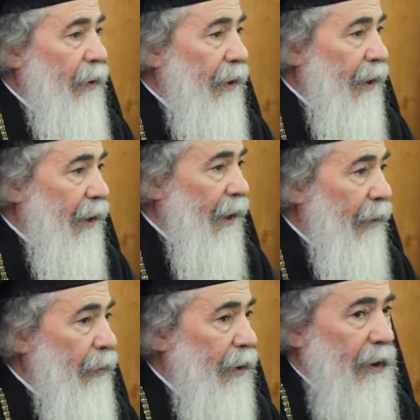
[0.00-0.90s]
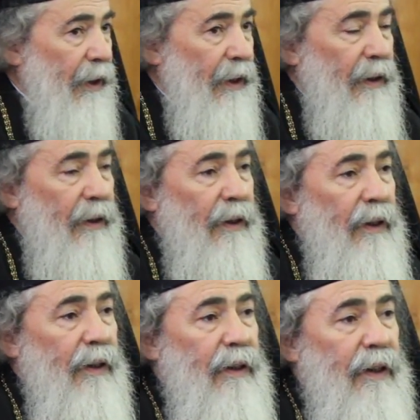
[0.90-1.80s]
when they come here,
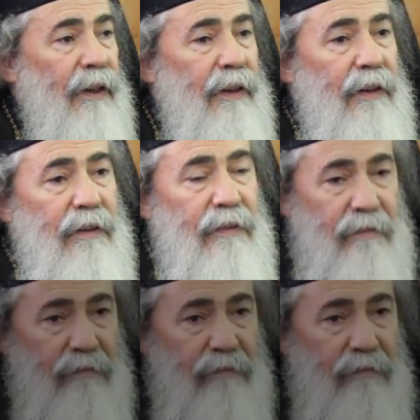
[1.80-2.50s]
they